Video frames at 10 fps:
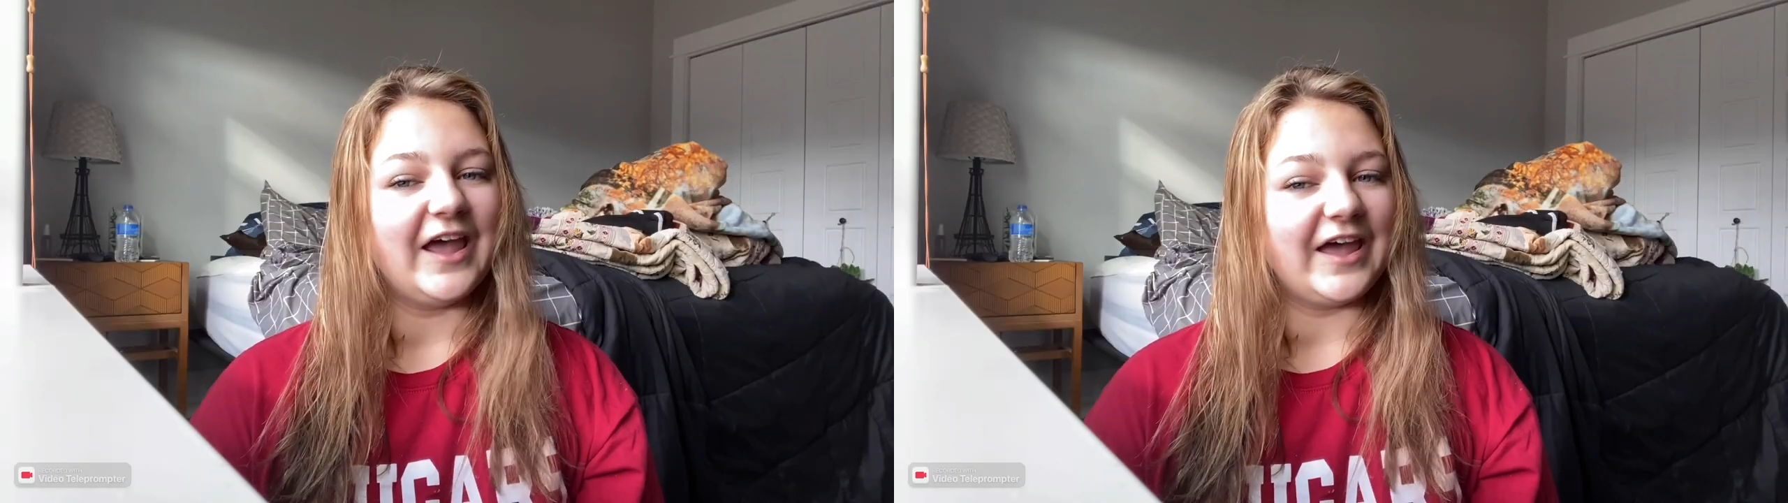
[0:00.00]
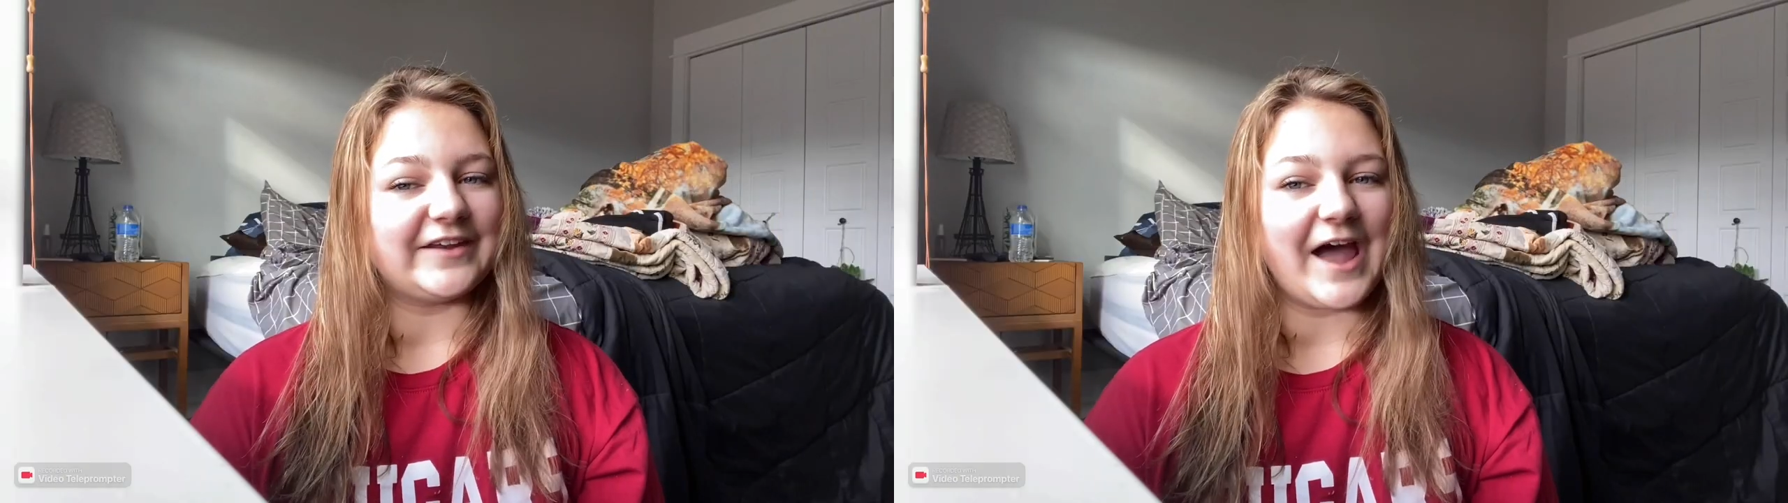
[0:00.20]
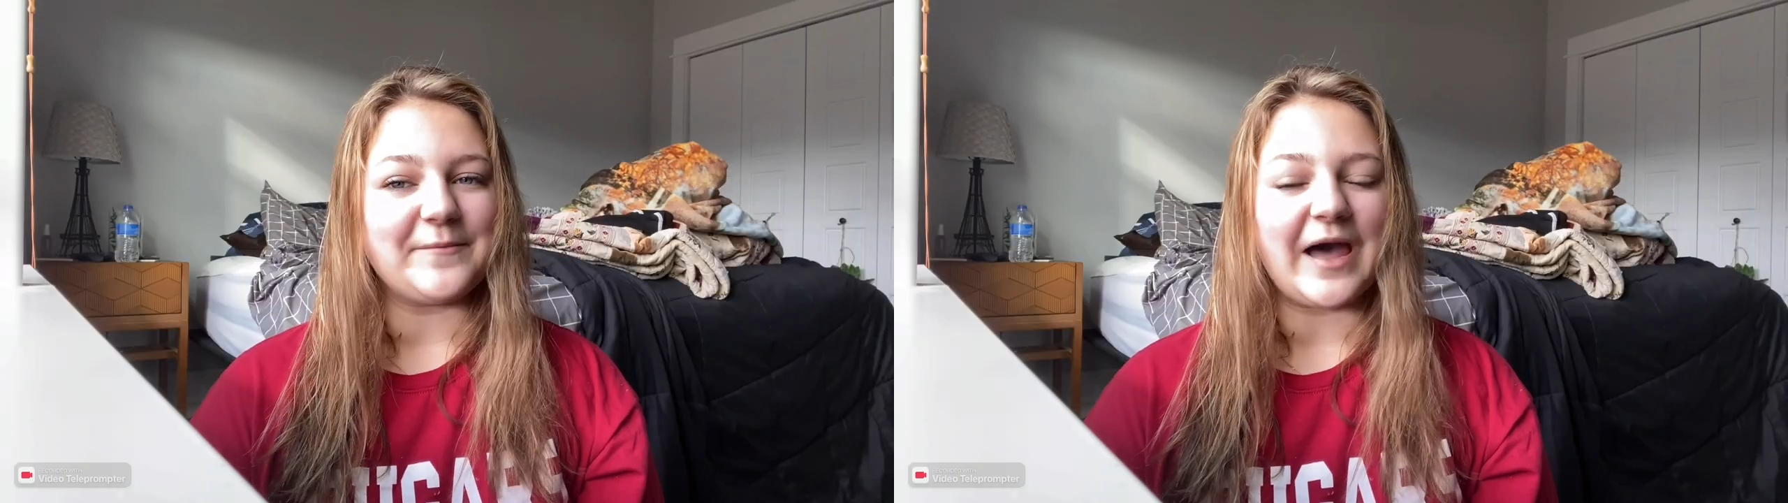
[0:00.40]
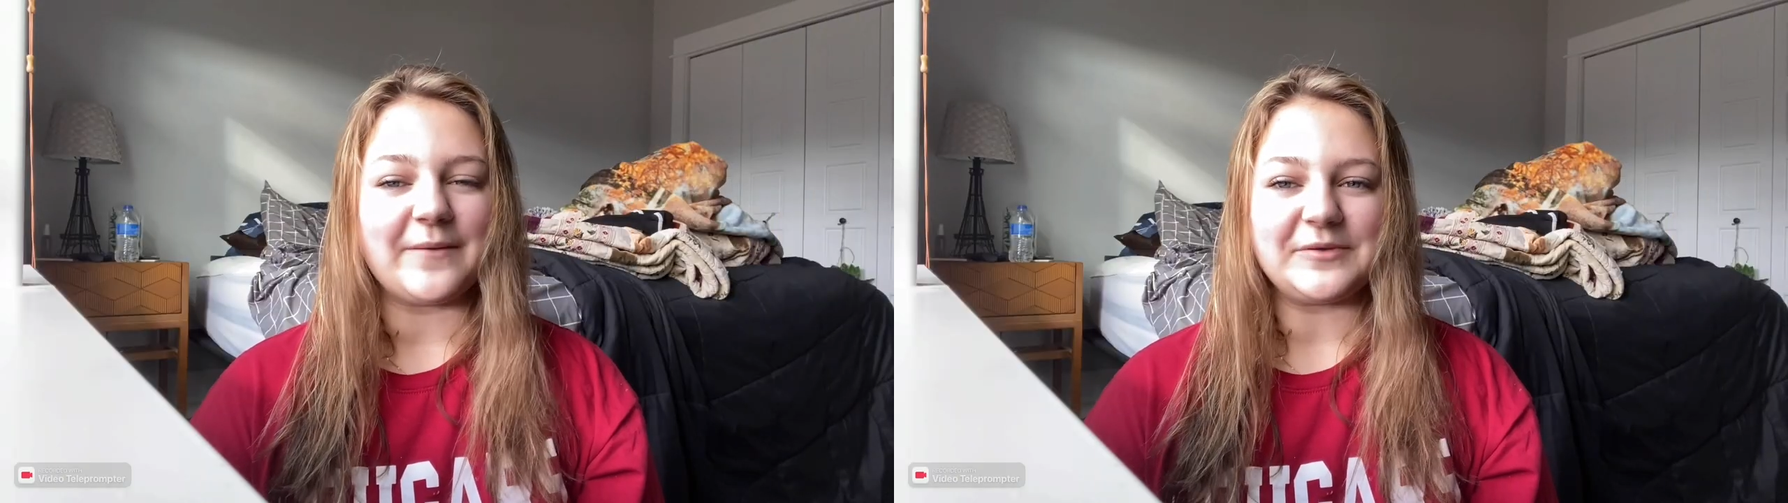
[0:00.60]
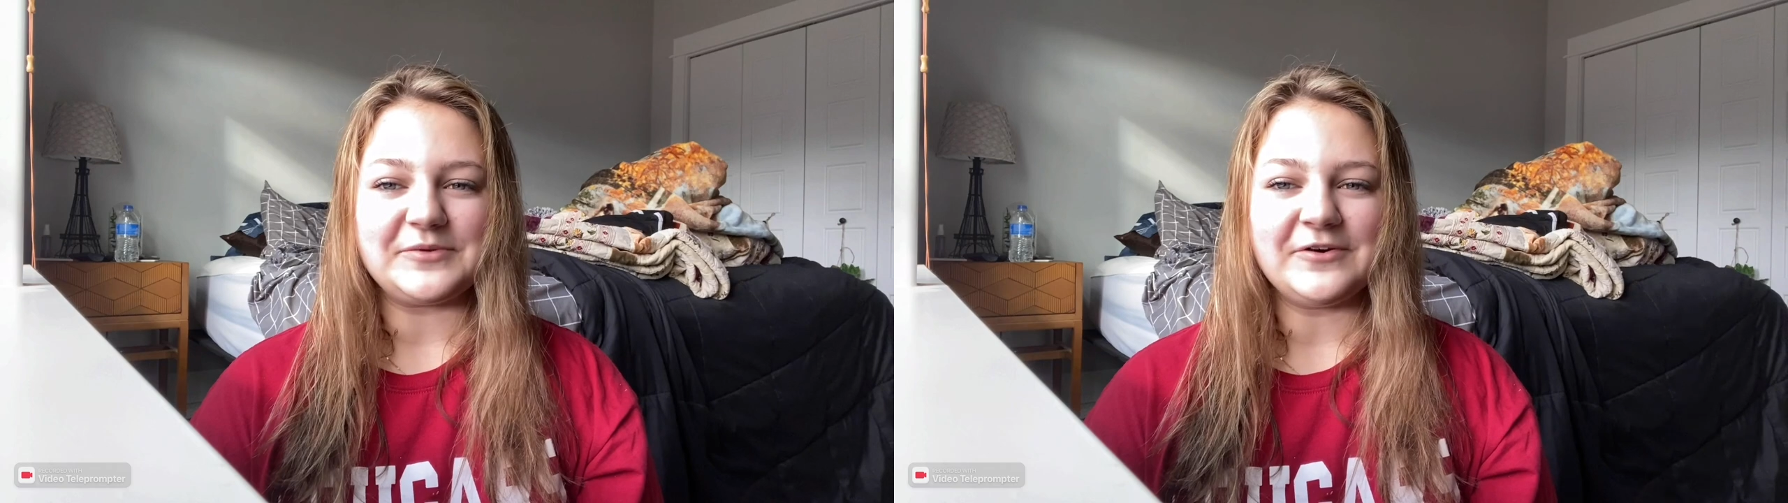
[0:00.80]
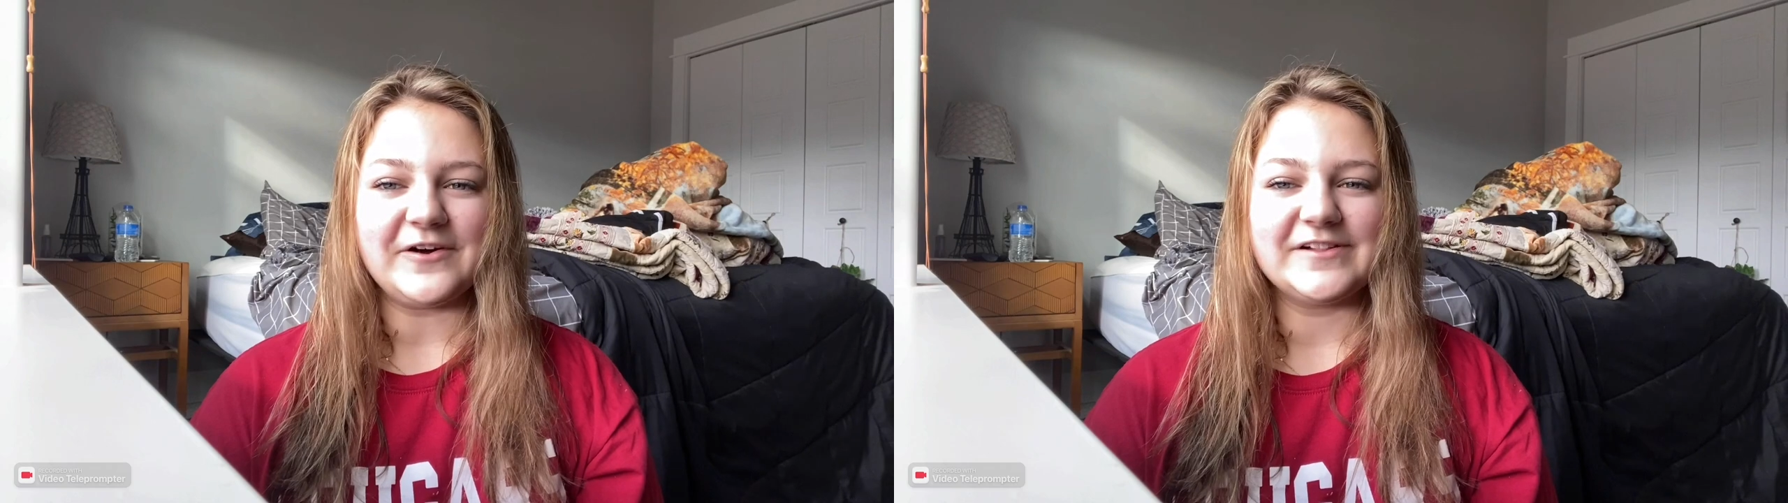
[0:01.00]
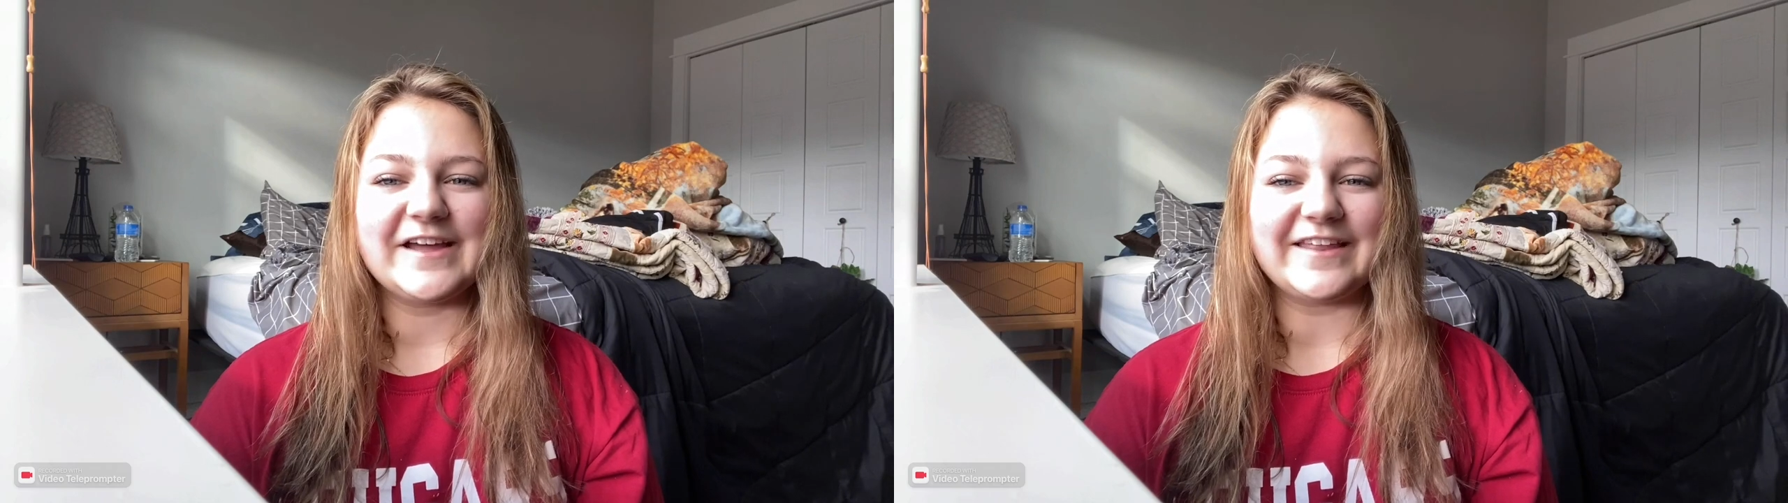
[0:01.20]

And I'm Abby Buell,